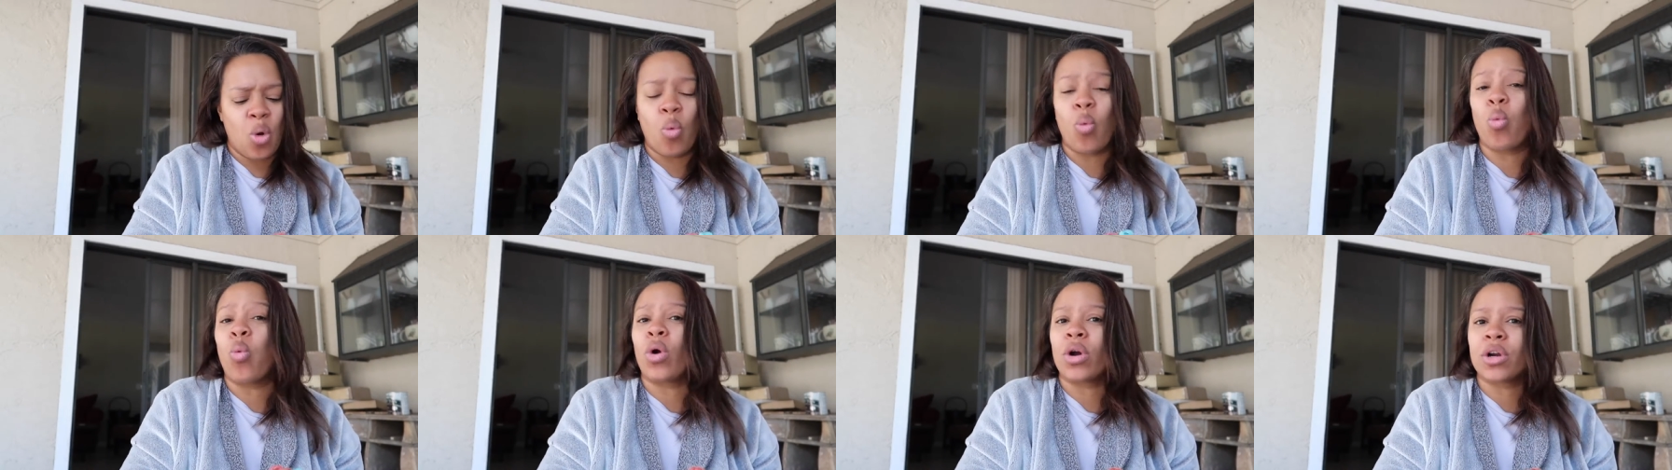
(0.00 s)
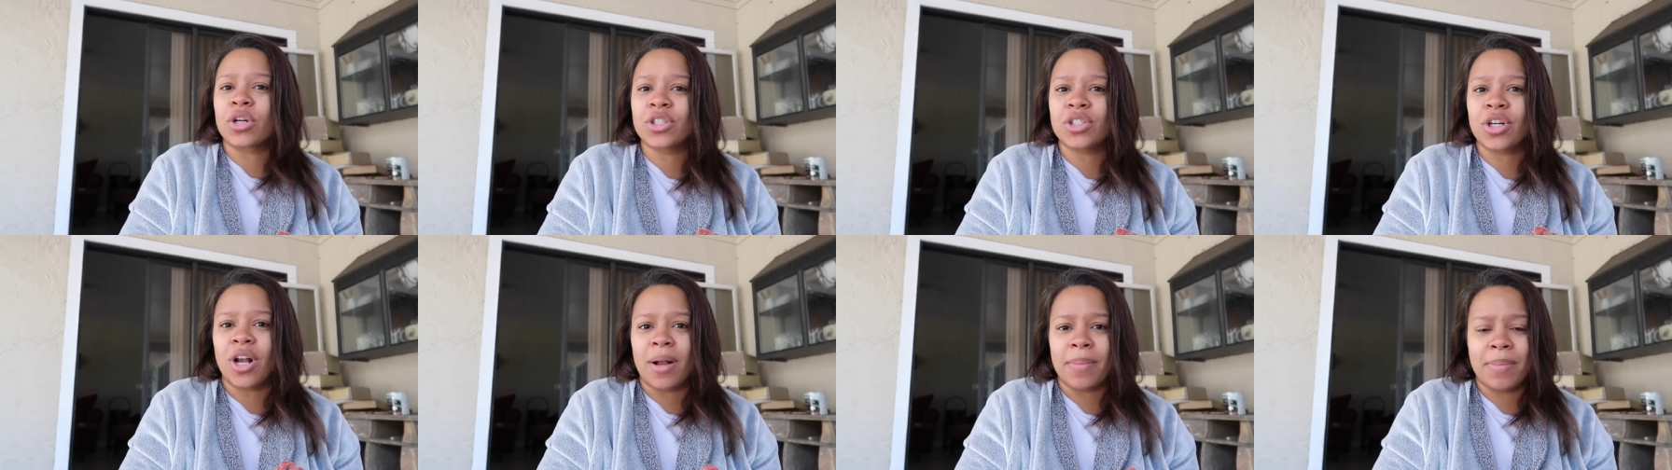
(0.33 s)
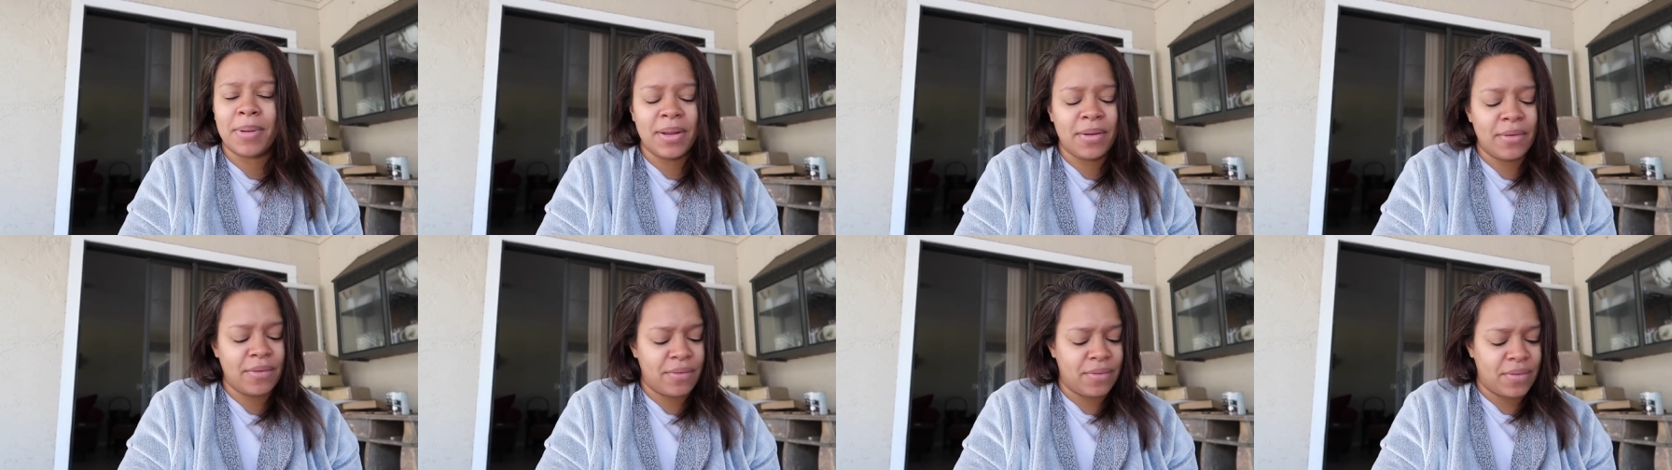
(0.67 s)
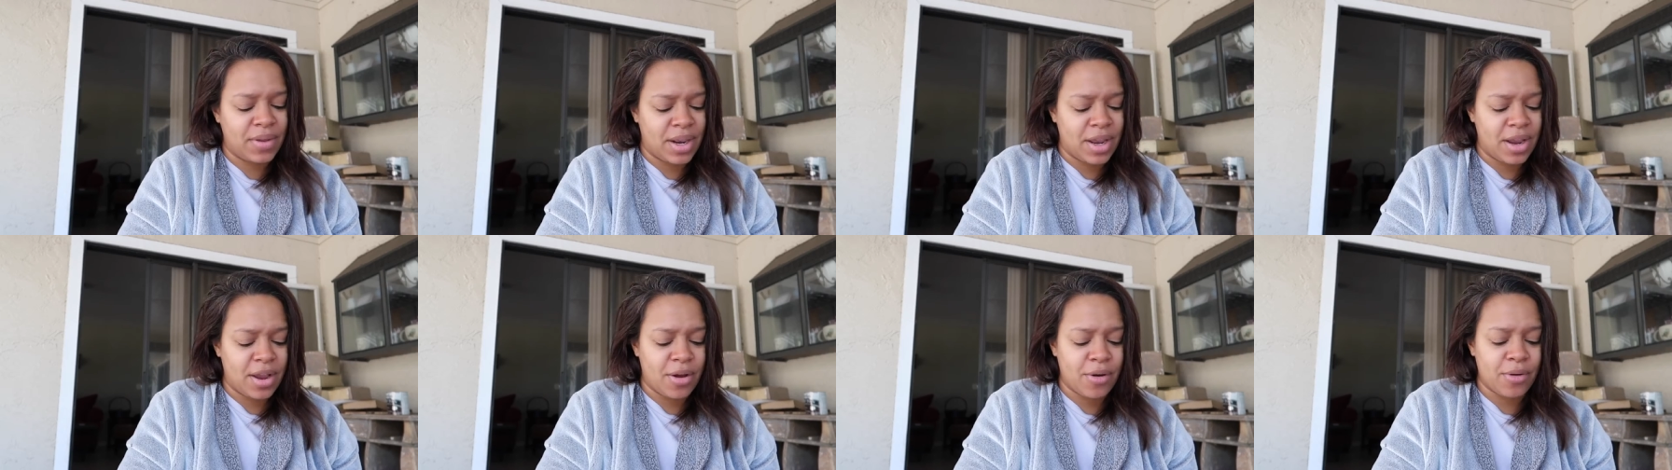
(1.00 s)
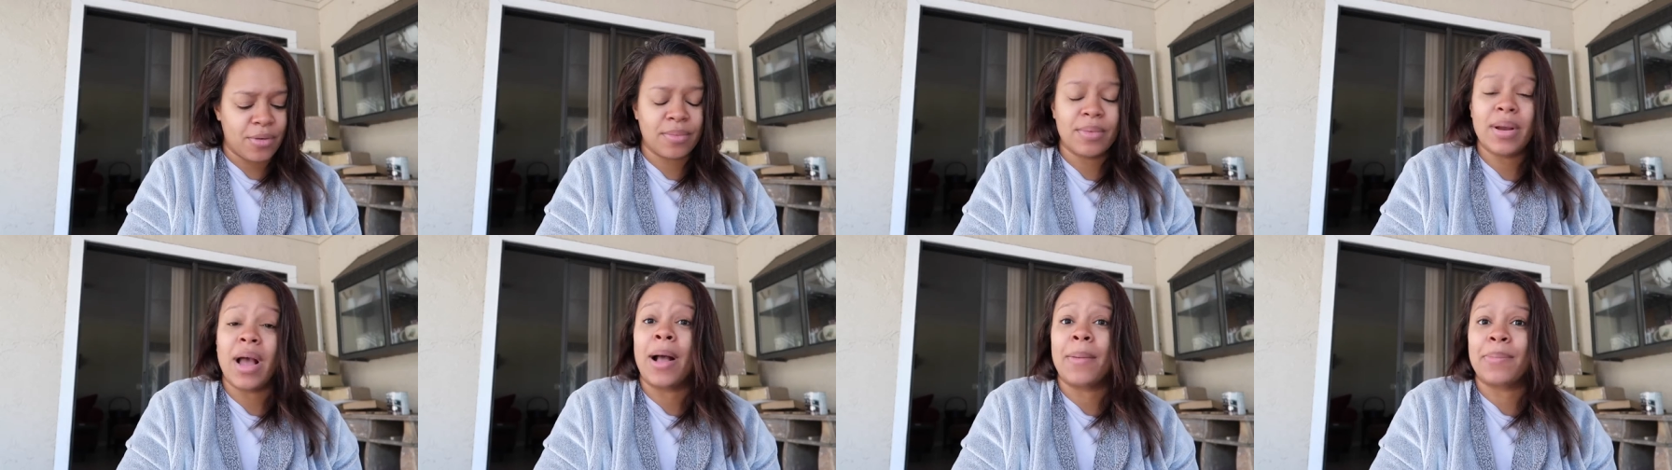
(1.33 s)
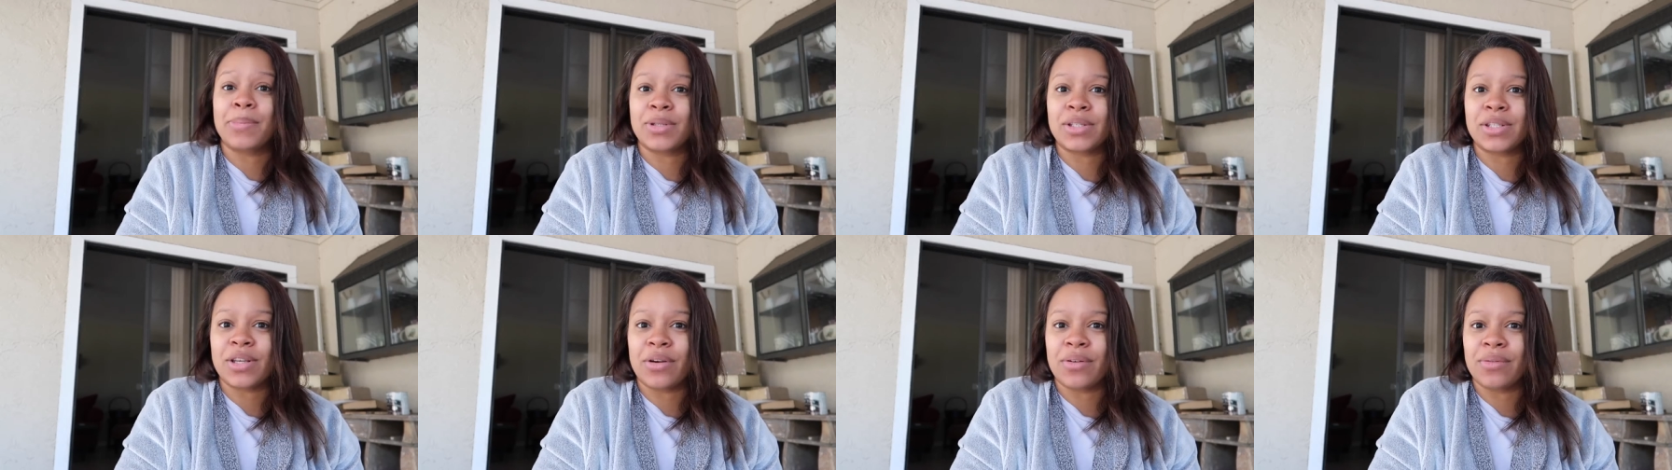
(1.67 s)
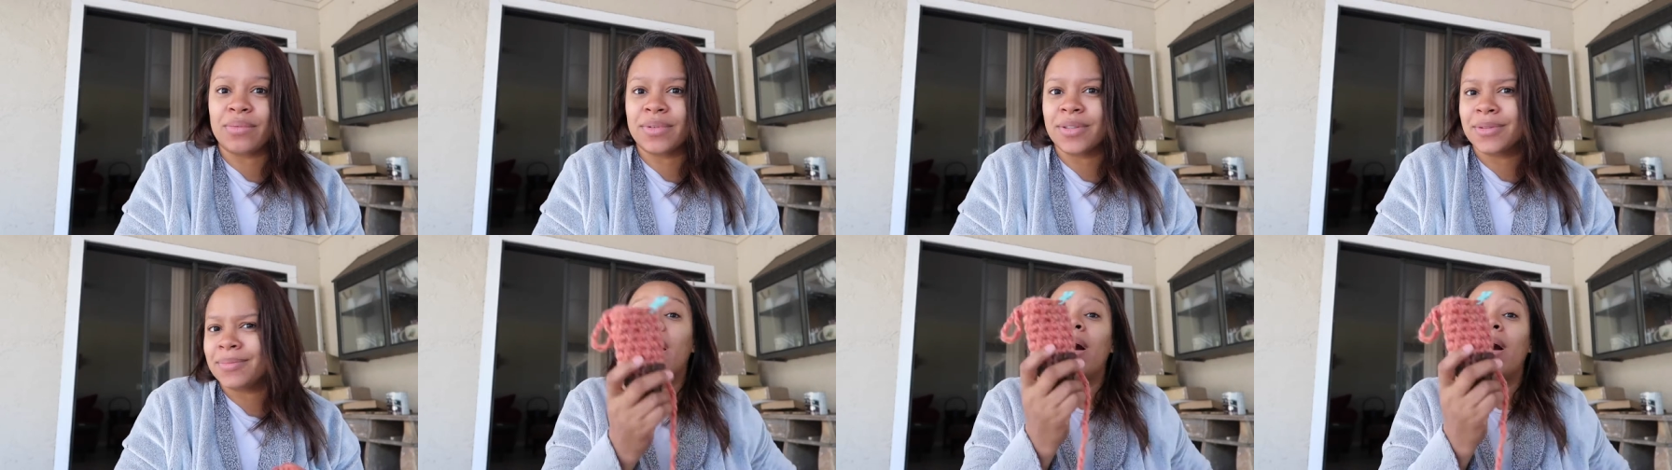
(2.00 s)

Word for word: workshop video episode.